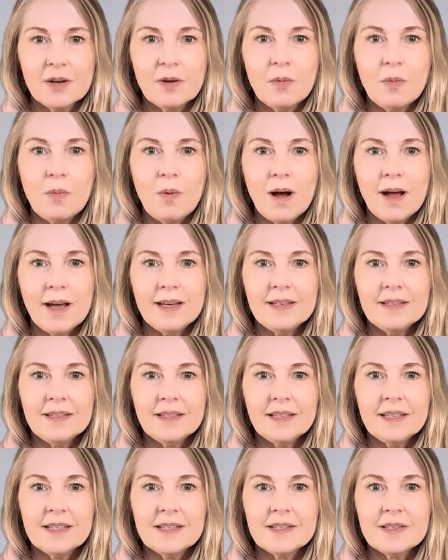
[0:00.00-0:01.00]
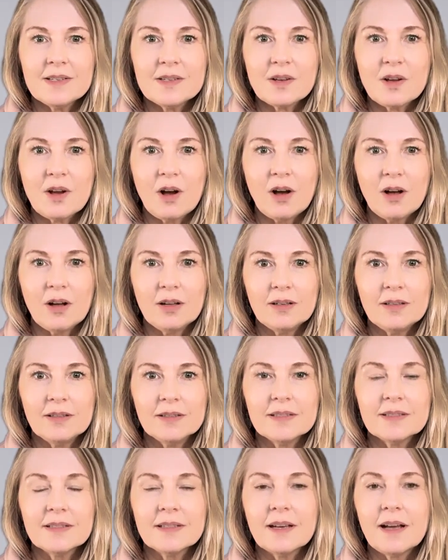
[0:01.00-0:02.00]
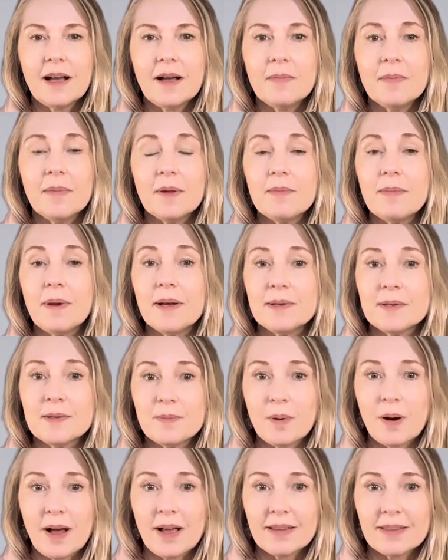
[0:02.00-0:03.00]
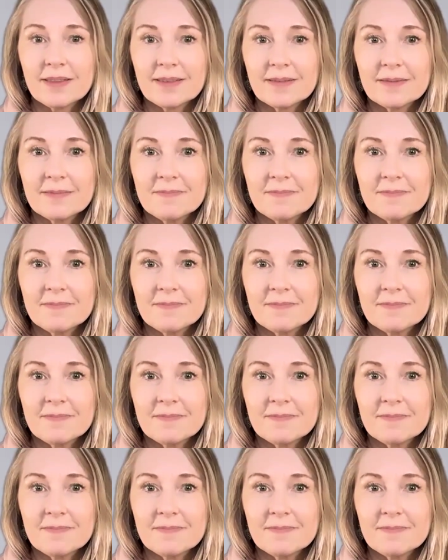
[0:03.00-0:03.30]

One is called the buzz breath.